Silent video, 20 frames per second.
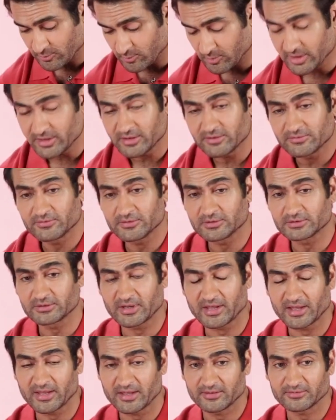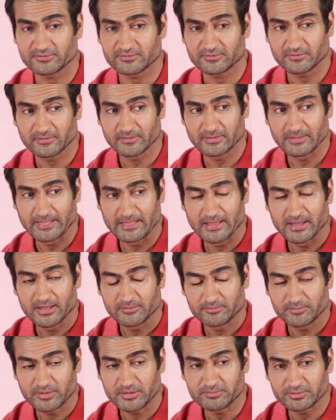wonderful to have
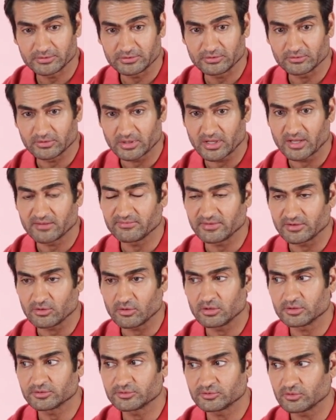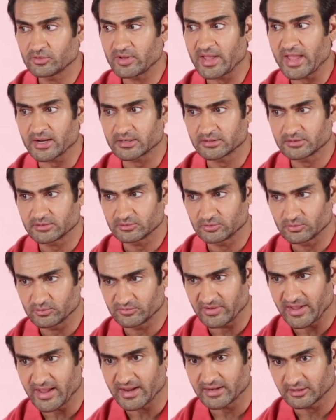people you love and also actors
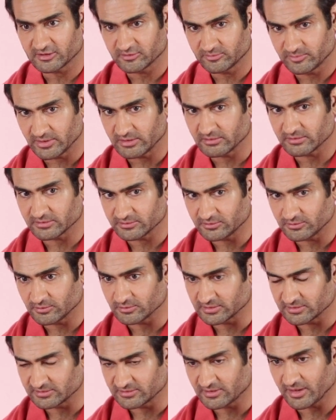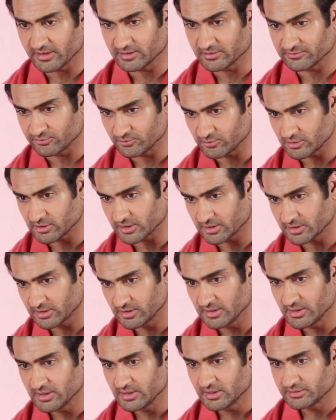who've had experience doing this kind of work
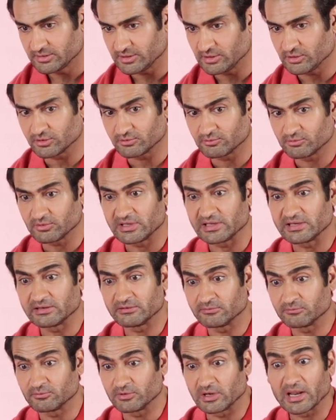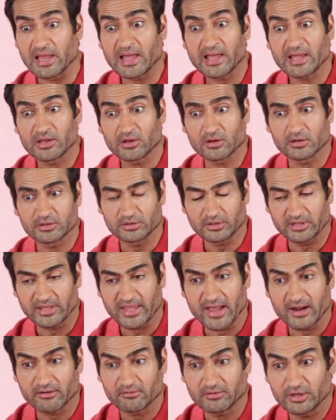that you could really rely on to
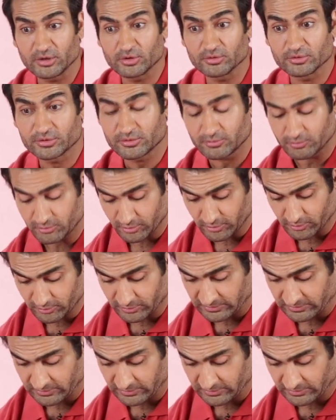carry you through